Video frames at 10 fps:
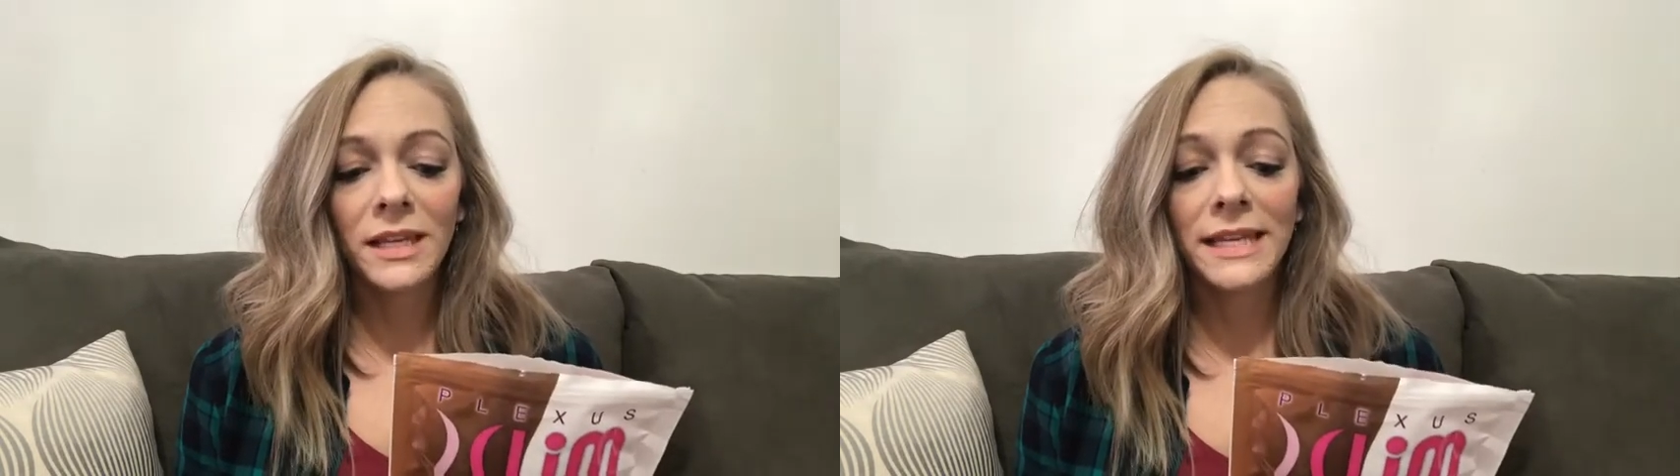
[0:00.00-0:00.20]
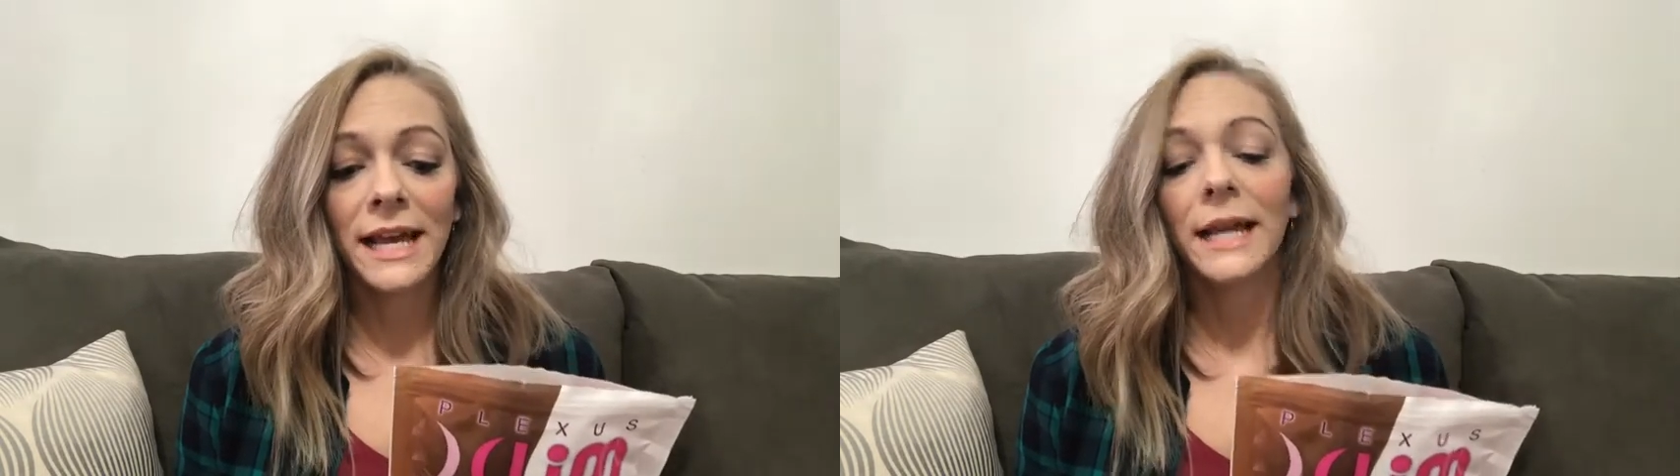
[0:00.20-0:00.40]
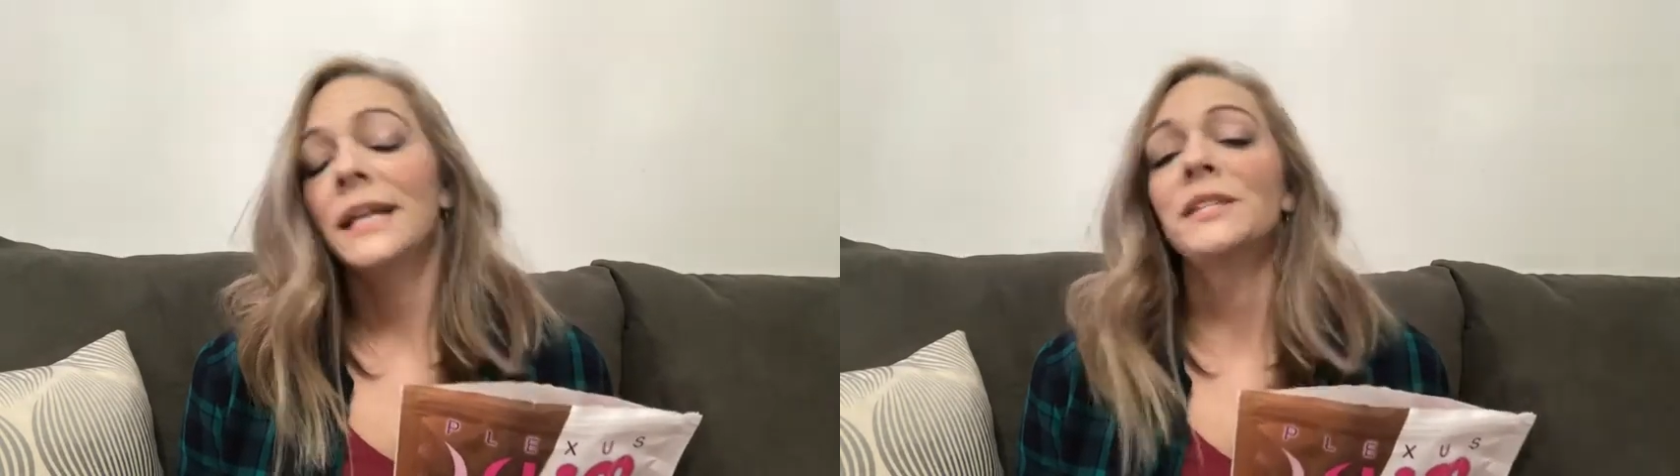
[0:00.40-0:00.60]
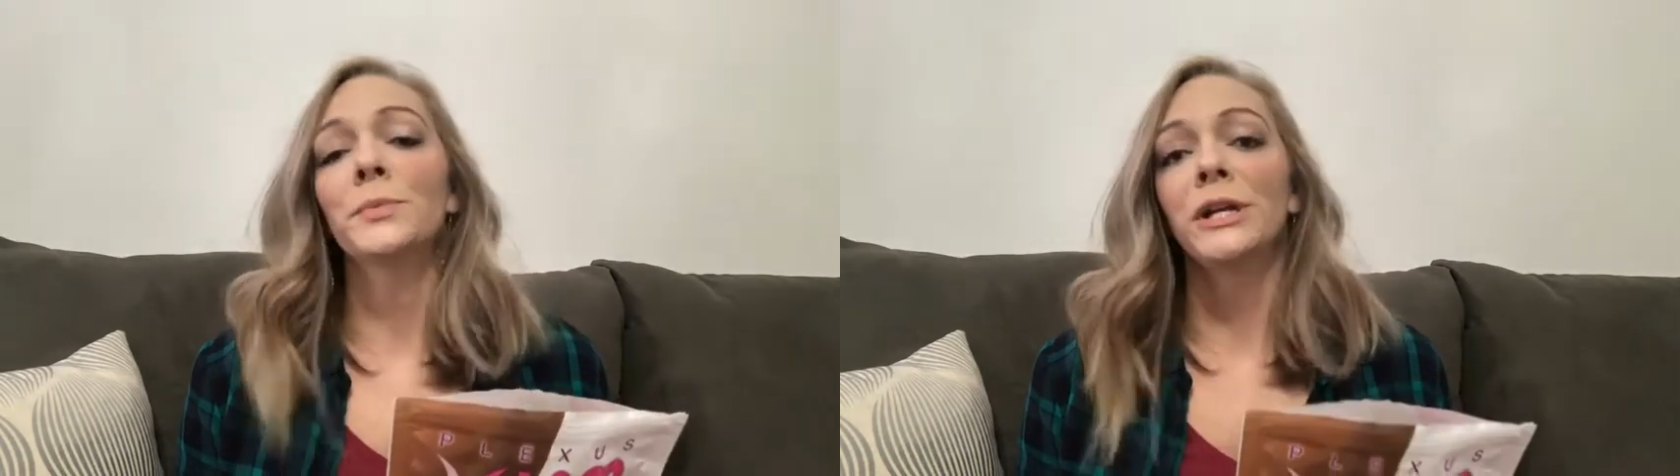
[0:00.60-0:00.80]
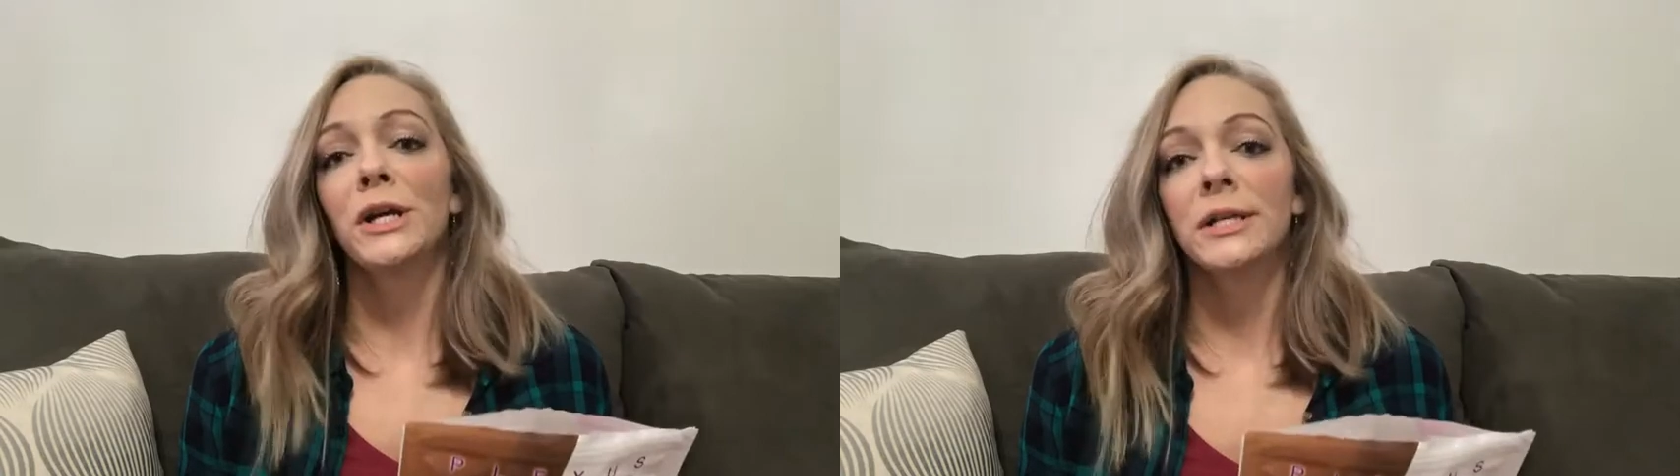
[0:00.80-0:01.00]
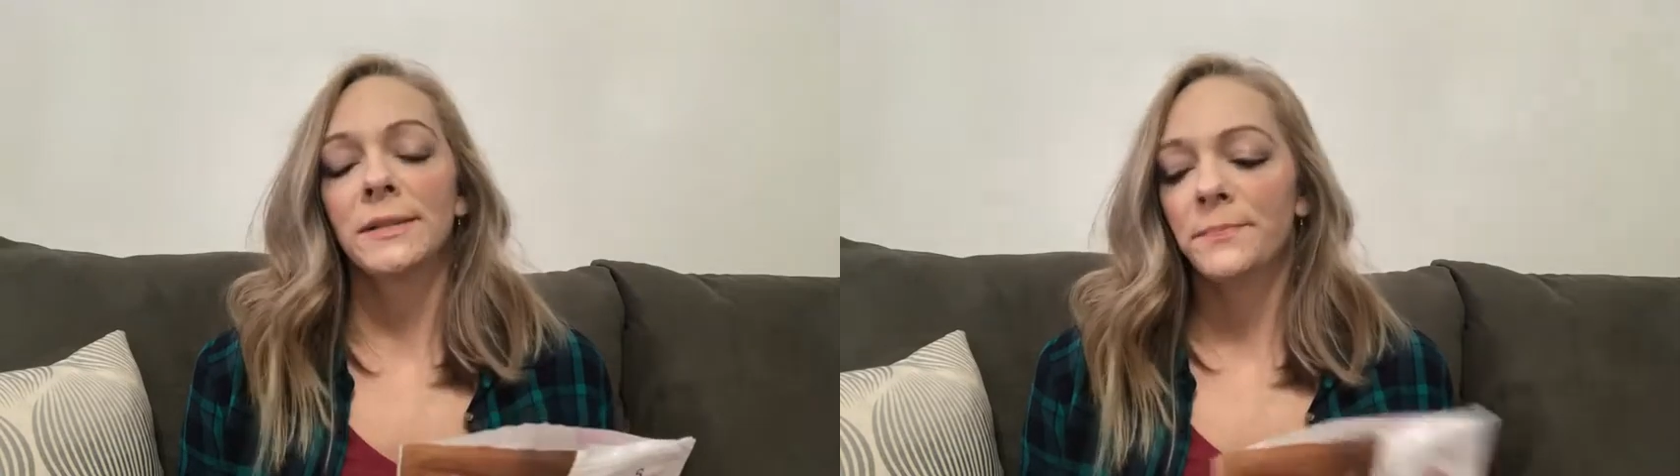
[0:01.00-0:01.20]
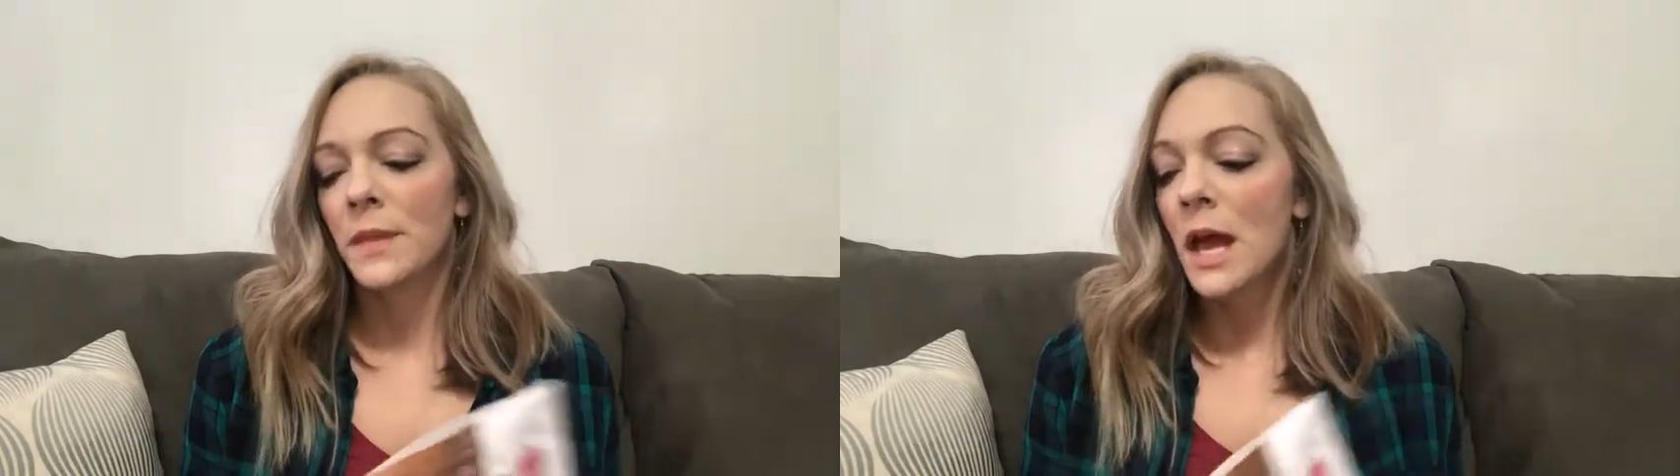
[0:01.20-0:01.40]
yeah, it's pretty awesome.